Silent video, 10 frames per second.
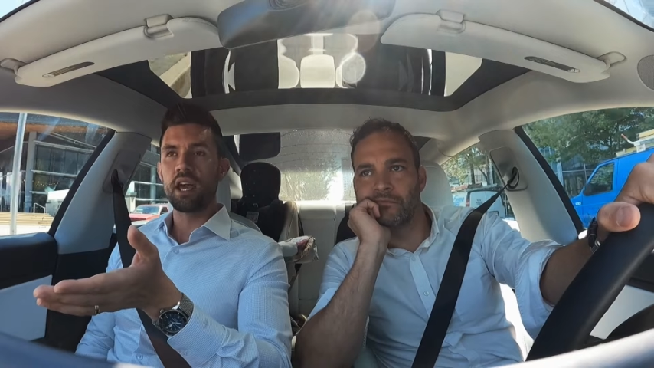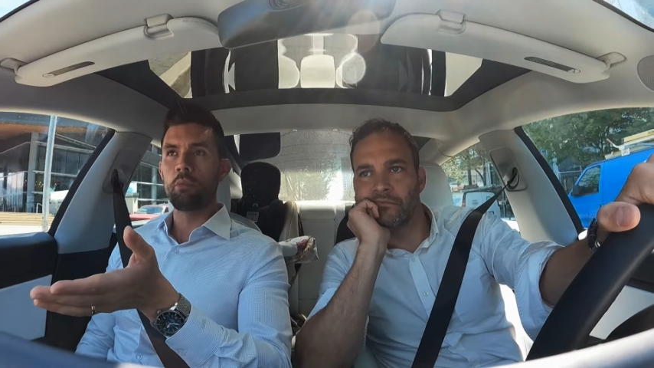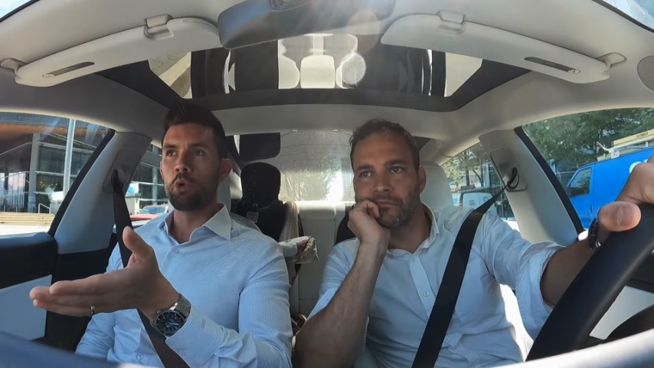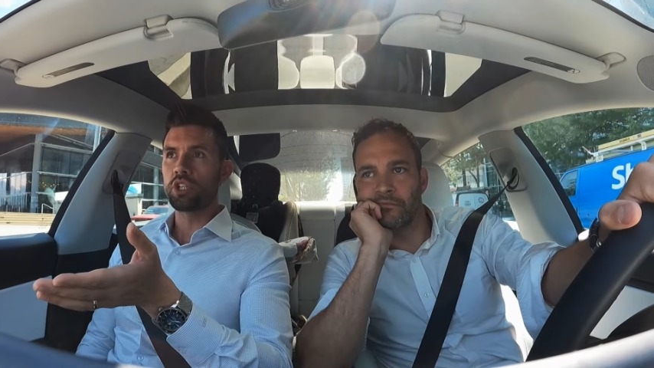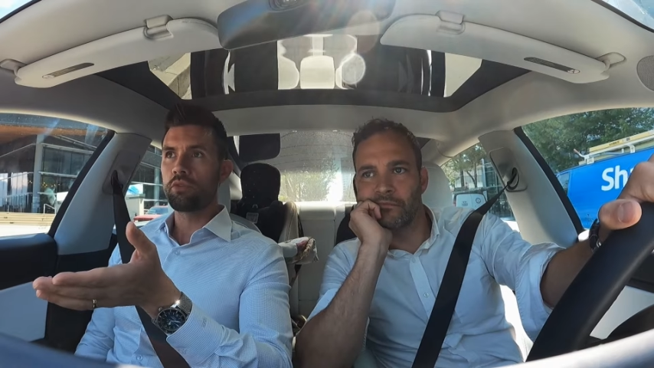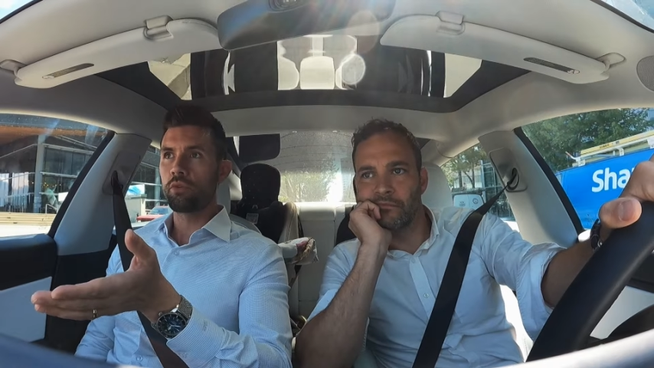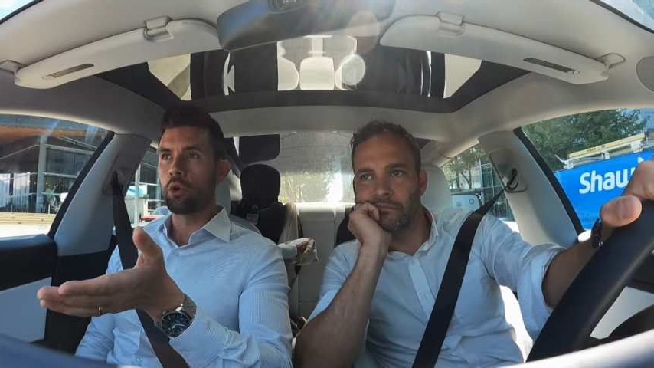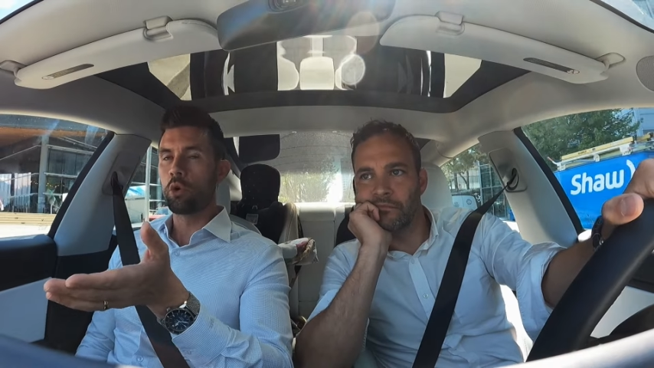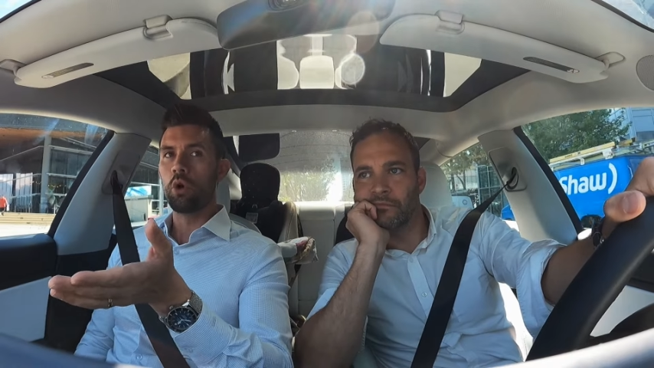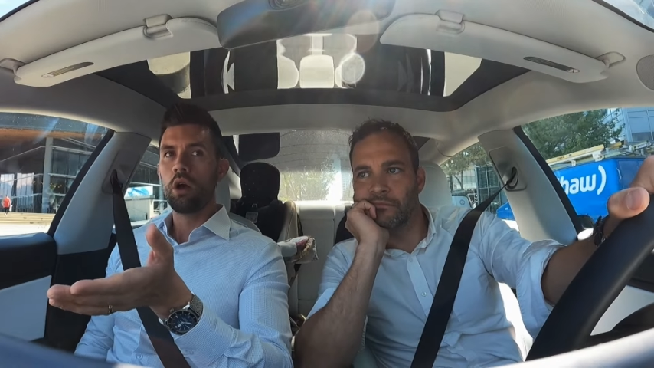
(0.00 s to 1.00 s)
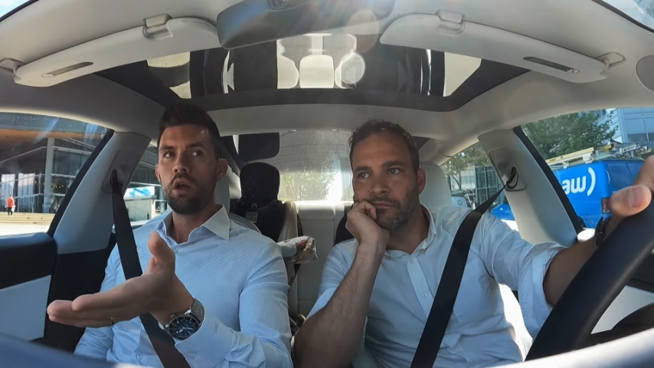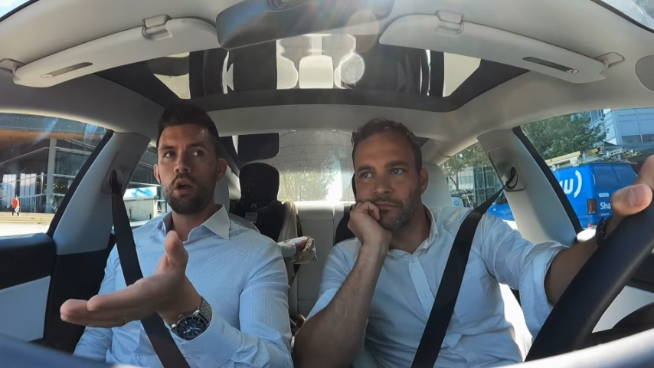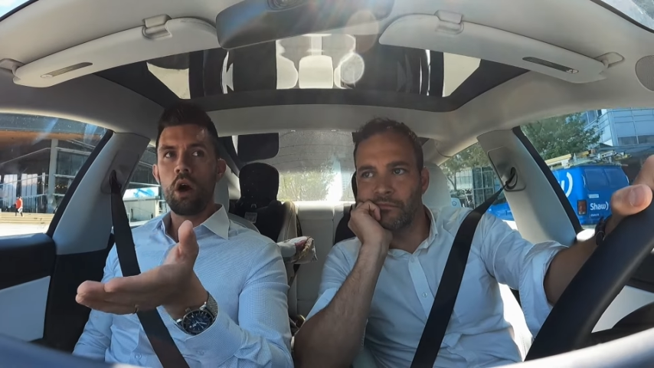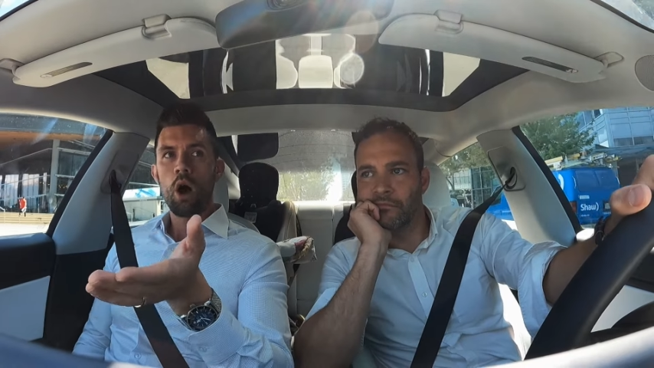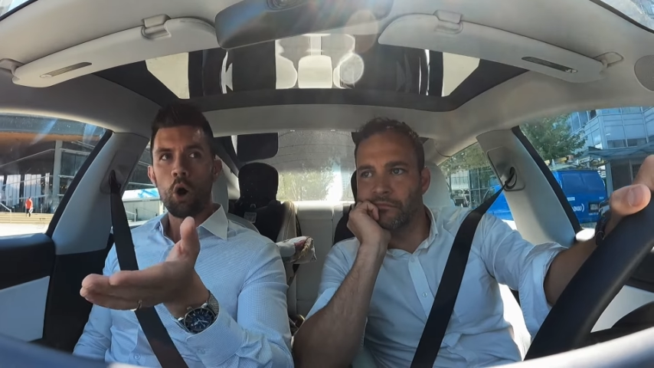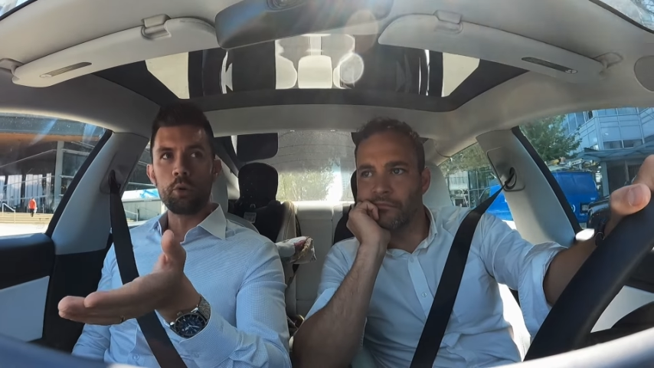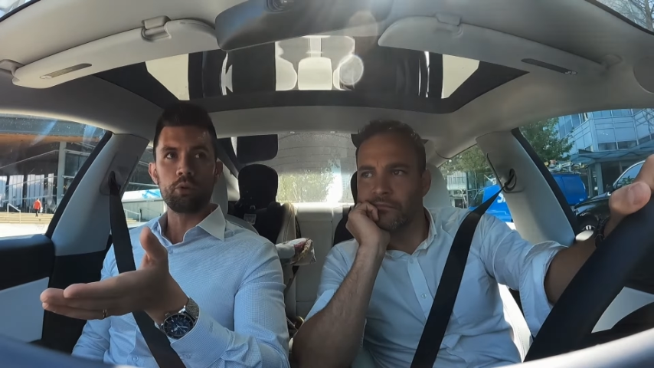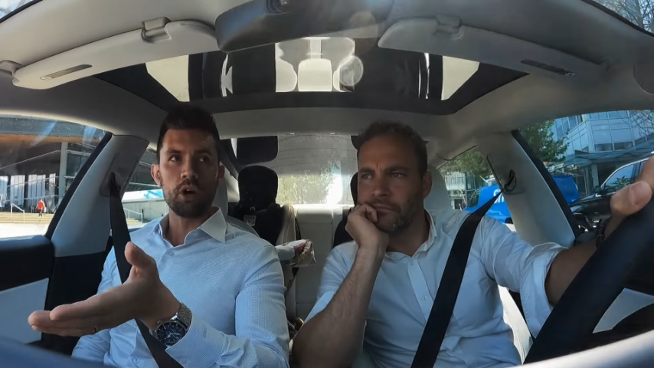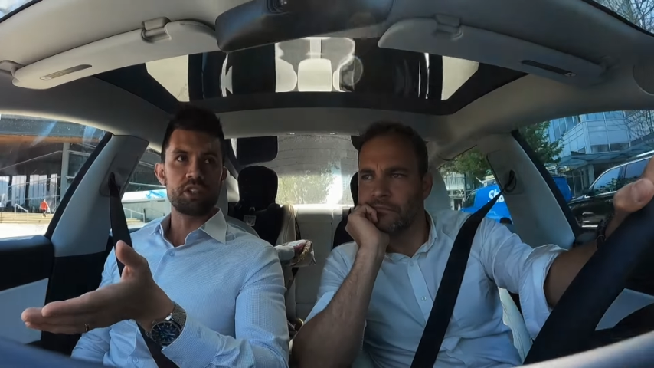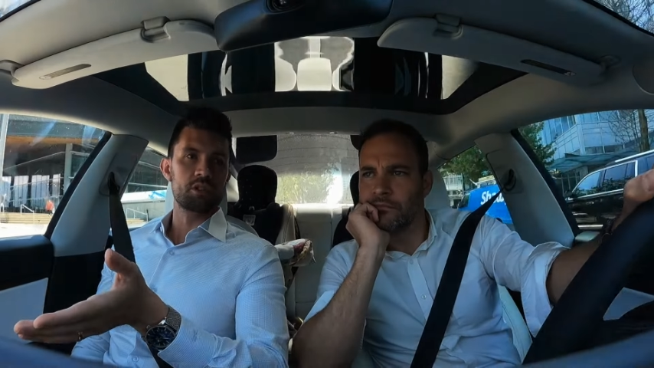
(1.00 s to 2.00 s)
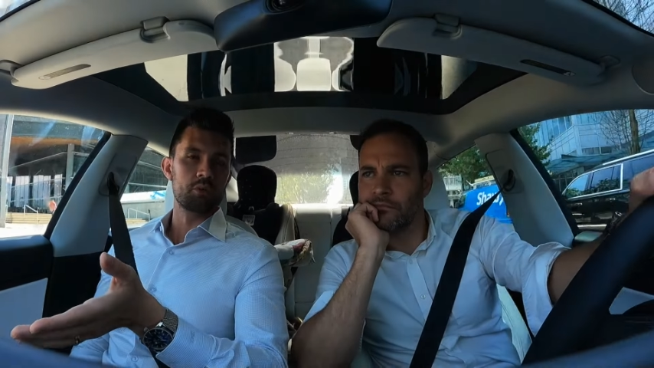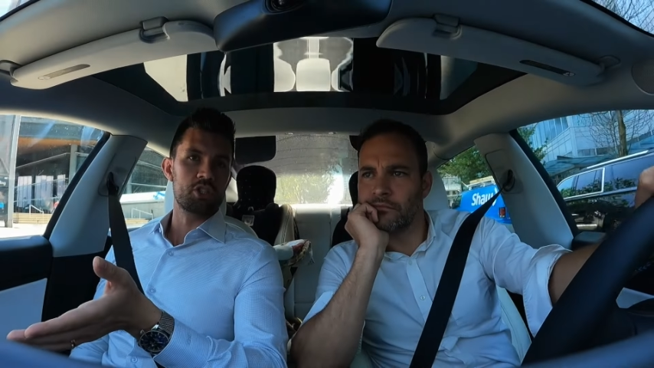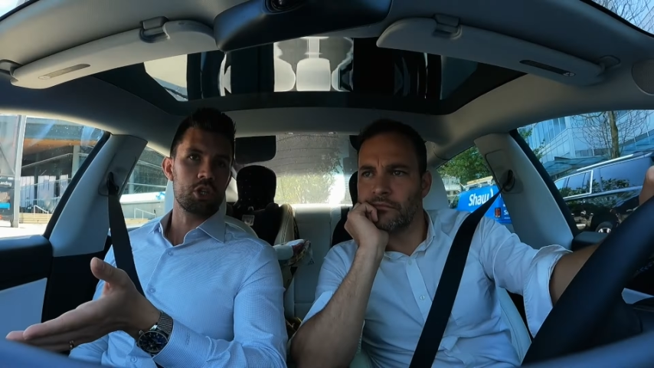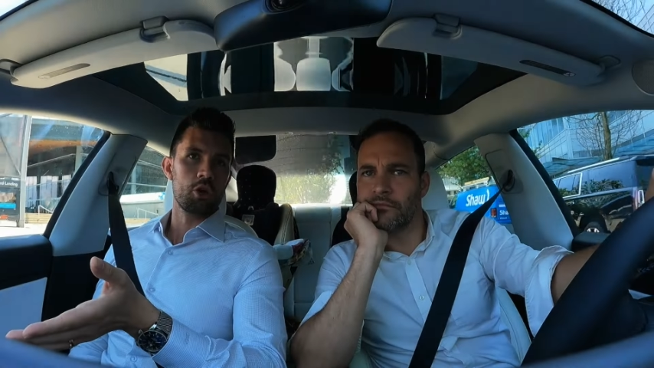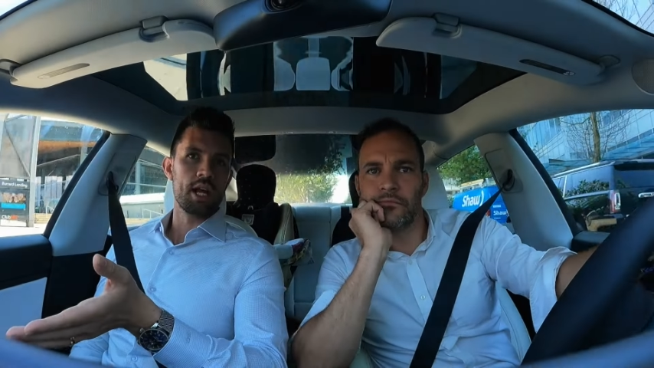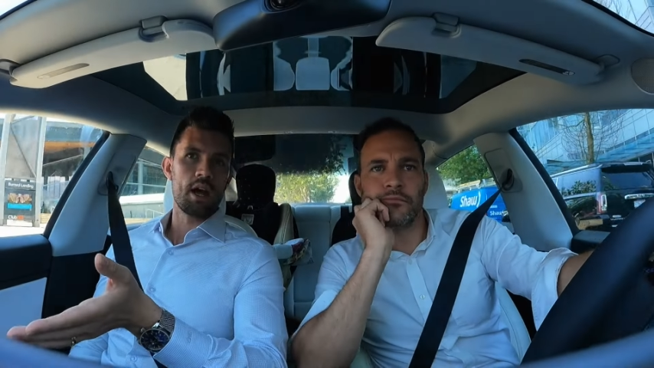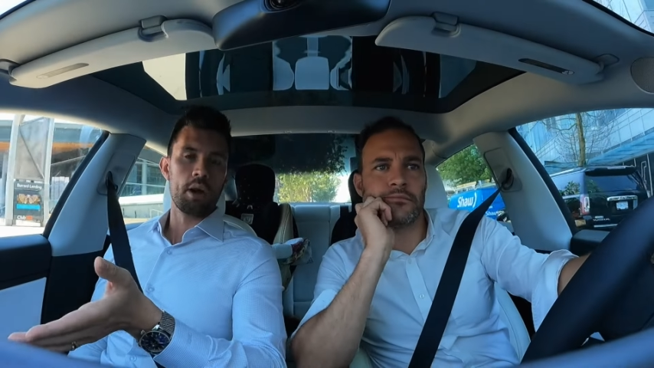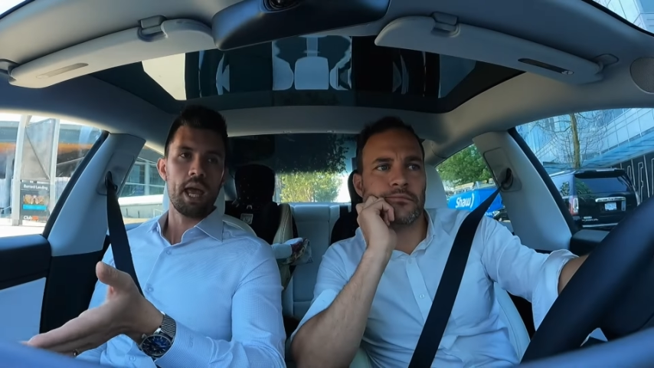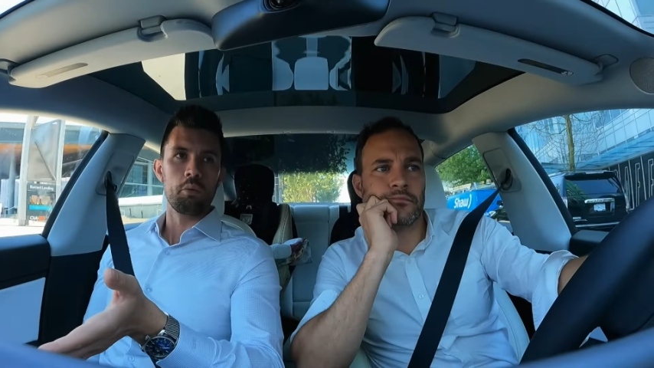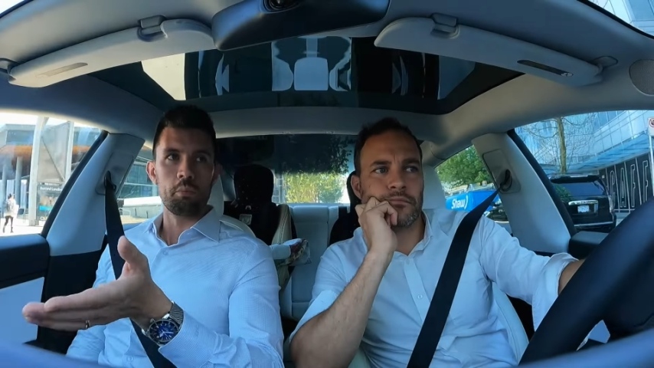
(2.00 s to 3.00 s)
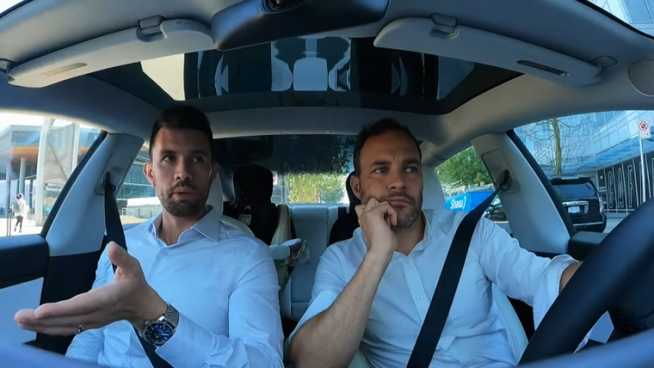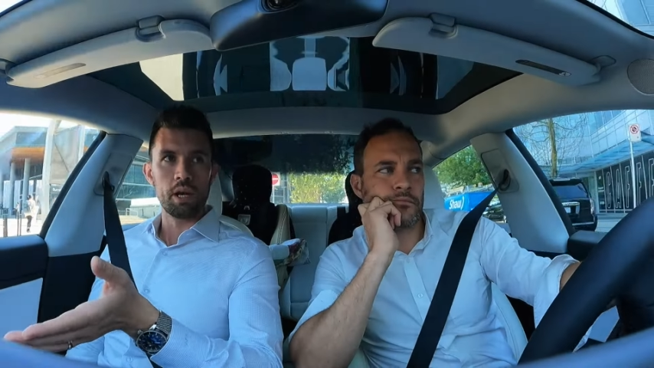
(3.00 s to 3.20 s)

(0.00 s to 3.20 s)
Speaker 1: get more difficult, home prices would slow down. It would